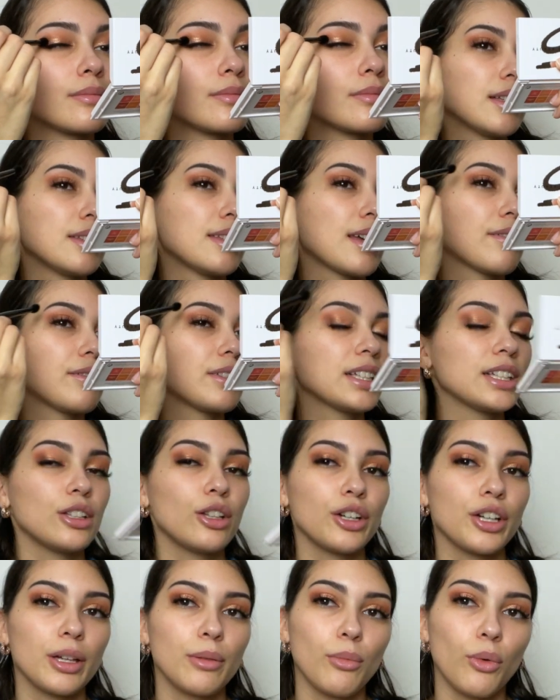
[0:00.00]
Definitely
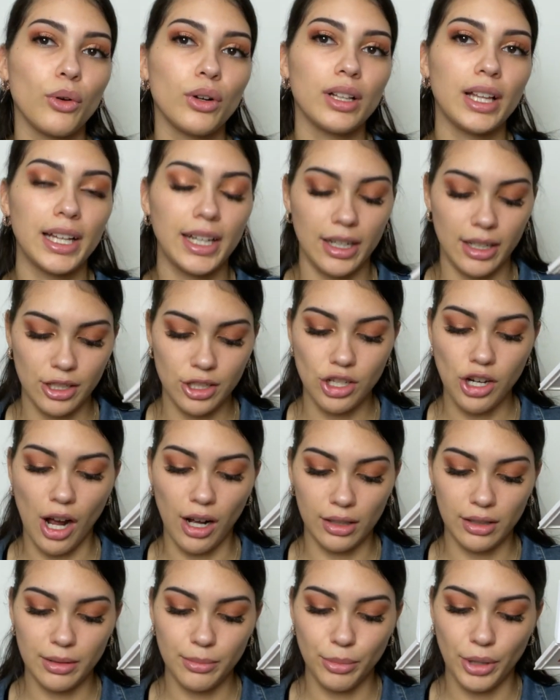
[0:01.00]
looking more like a
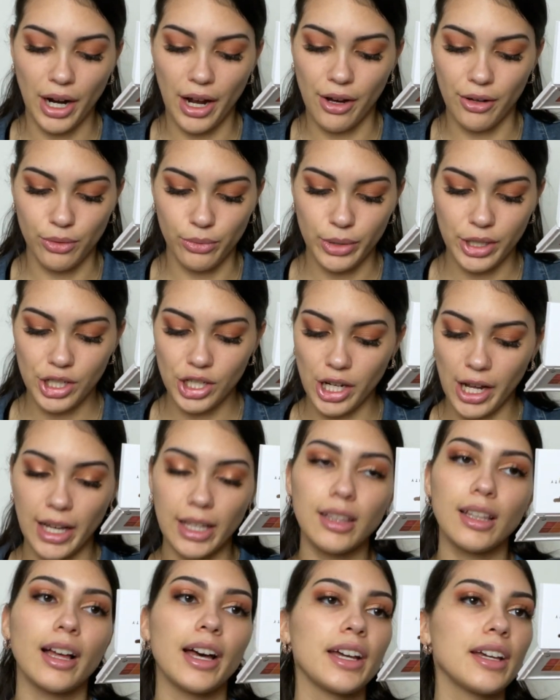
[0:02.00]
chocolate brown, which I
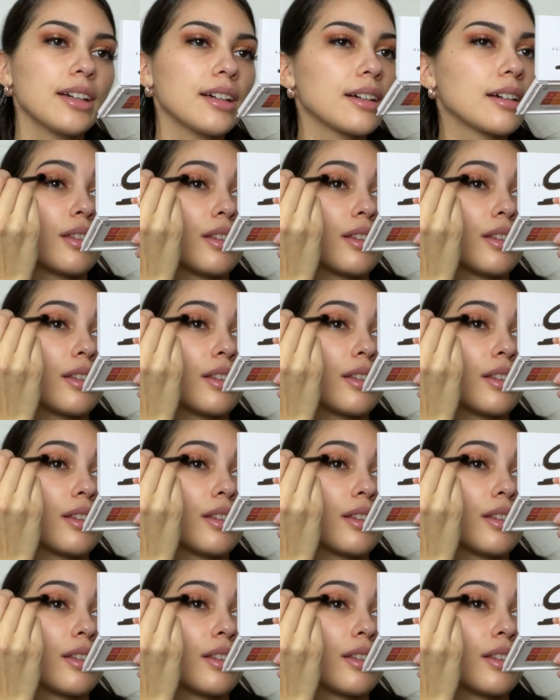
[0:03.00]
like.